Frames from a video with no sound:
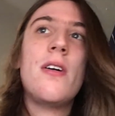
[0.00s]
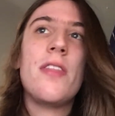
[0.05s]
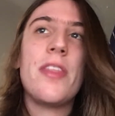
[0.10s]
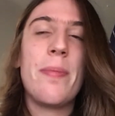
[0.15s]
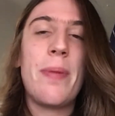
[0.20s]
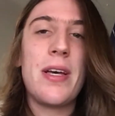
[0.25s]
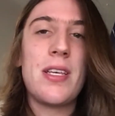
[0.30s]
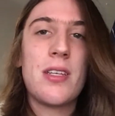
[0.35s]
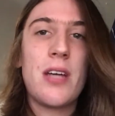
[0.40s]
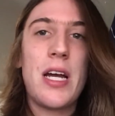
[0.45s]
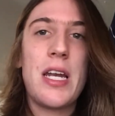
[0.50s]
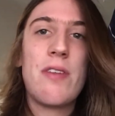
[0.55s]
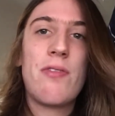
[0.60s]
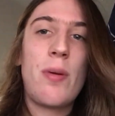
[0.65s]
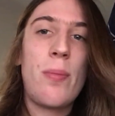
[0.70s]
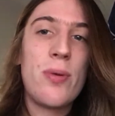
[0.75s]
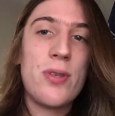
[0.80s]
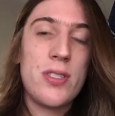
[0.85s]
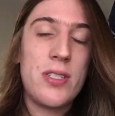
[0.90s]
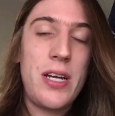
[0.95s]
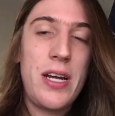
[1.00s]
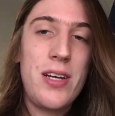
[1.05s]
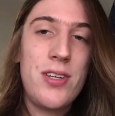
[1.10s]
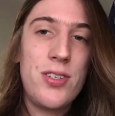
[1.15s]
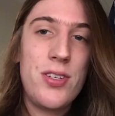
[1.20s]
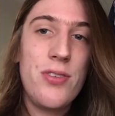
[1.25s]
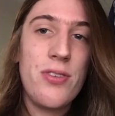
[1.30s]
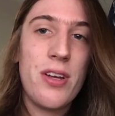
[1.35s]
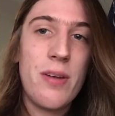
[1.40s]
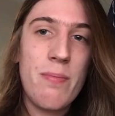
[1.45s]
The best kind of
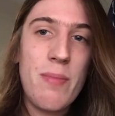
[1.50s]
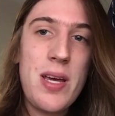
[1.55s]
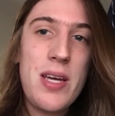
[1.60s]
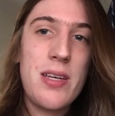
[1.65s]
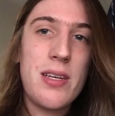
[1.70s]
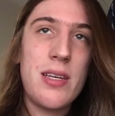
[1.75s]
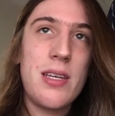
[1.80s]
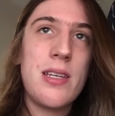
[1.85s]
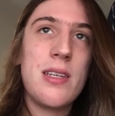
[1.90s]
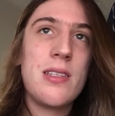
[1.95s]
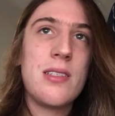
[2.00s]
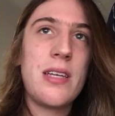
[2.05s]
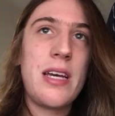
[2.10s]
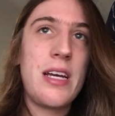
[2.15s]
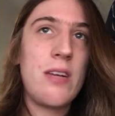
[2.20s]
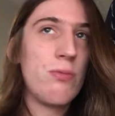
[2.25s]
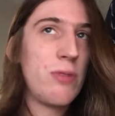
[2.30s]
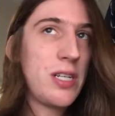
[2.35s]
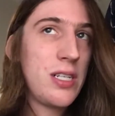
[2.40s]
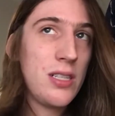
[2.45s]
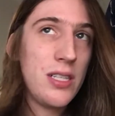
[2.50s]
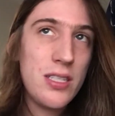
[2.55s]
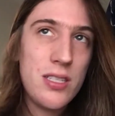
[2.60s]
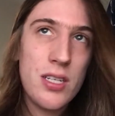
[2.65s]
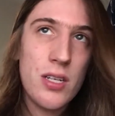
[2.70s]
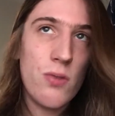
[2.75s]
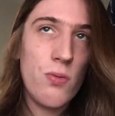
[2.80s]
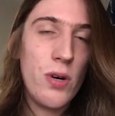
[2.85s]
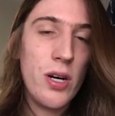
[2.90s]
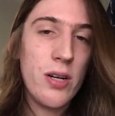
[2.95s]
representation you can make is a
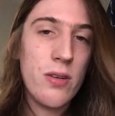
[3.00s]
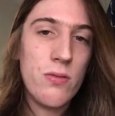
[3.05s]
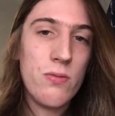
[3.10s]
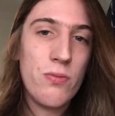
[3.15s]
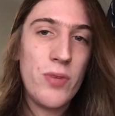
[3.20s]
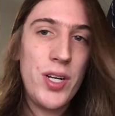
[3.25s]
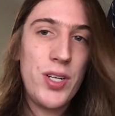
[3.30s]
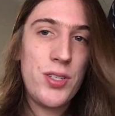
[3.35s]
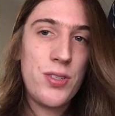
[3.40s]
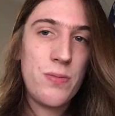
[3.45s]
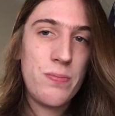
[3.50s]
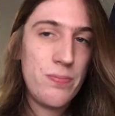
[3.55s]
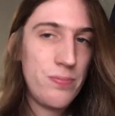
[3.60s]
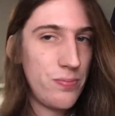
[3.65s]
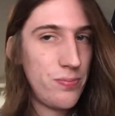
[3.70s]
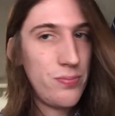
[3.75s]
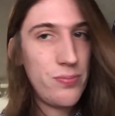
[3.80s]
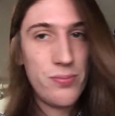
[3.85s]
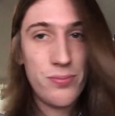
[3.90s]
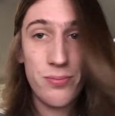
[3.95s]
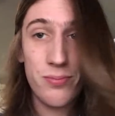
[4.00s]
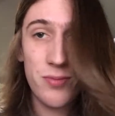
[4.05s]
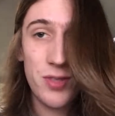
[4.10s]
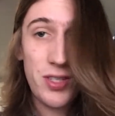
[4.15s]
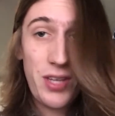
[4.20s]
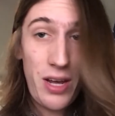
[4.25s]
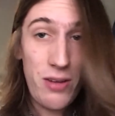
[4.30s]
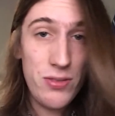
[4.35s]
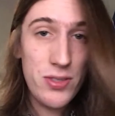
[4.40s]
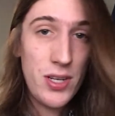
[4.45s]
realistic one, which
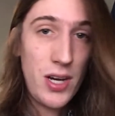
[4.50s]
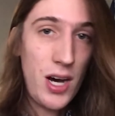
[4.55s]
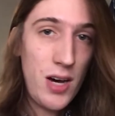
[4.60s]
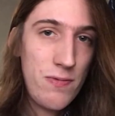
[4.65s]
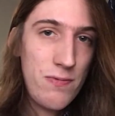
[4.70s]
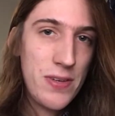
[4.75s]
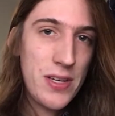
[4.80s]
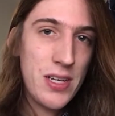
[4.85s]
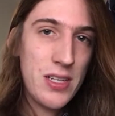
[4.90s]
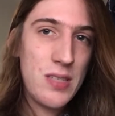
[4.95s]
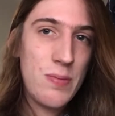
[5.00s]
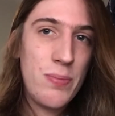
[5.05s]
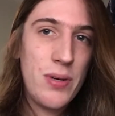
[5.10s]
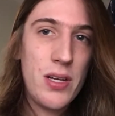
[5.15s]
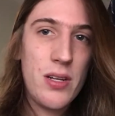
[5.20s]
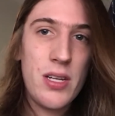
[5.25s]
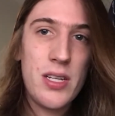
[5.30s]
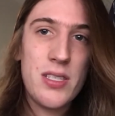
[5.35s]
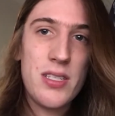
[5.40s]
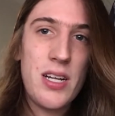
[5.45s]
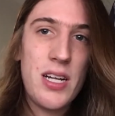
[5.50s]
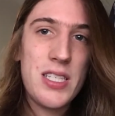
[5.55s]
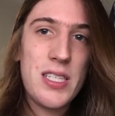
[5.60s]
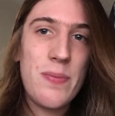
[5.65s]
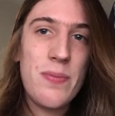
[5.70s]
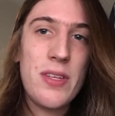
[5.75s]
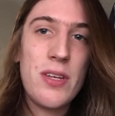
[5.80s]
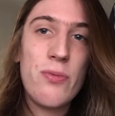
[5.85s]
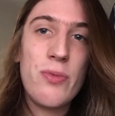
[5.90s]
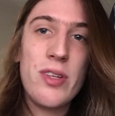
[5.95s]
sounds obvious, but it's not
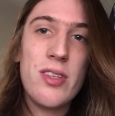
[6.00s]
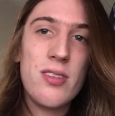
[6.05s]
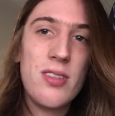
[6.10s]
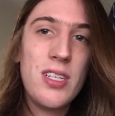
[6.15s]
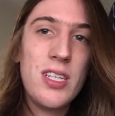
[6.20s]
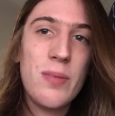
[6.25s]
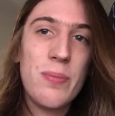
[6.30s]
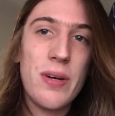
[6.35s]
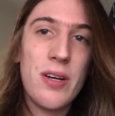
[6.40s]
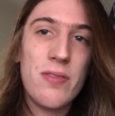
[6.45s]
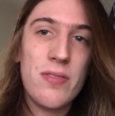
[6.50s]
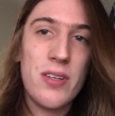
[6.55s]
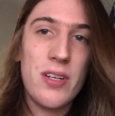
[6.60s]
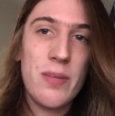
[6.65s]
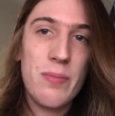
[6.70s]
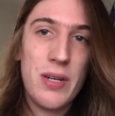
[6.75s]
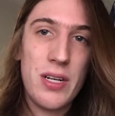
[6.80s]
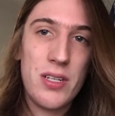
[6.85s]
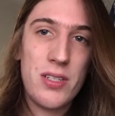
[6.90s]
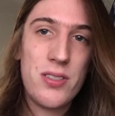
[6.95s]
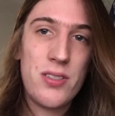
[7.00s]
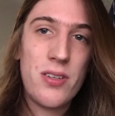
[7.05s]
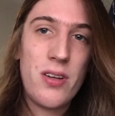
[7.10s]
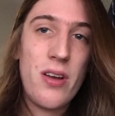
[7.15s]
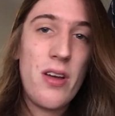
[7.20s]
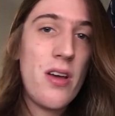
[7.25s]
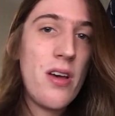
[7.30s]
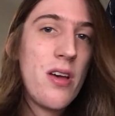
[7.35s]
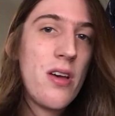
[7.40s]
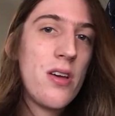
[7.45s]
something we think about very much.
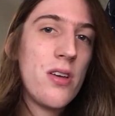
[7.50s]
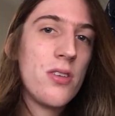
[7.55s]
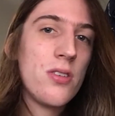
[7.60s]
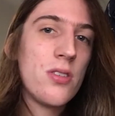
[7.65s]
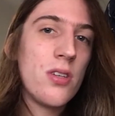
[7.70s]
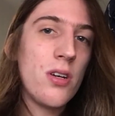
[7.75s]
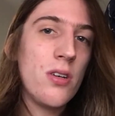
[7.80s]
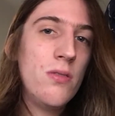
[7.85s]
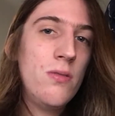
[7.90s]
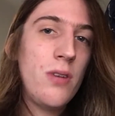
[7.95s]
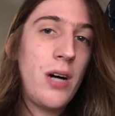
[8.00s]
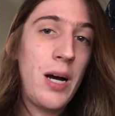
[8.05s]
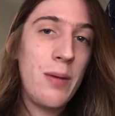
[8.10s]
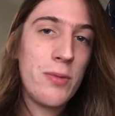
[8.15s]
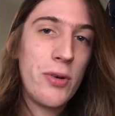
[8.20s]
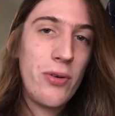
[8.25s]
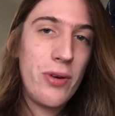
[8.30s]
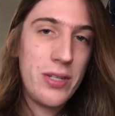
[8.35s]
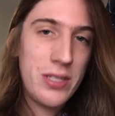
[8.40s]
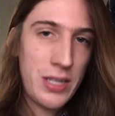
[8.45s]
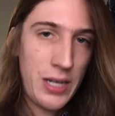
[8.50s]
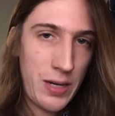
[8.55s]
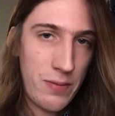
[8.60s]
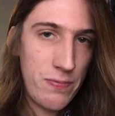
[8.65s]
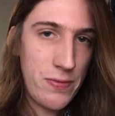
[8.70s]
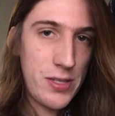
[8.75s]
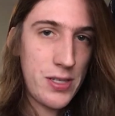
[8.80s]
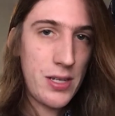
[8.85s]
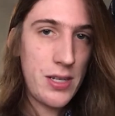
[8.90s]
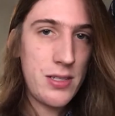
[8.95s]
So I'm going to
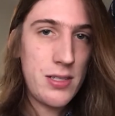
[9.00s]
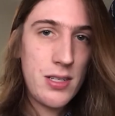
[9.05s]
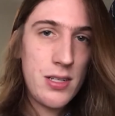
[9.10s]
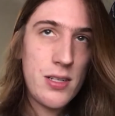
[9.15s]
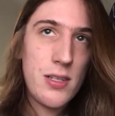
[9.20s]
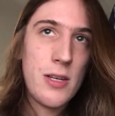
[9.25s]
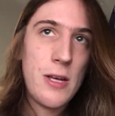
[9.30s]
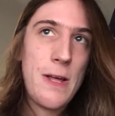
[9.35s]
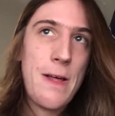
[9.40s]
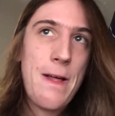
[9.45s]
emphasize it.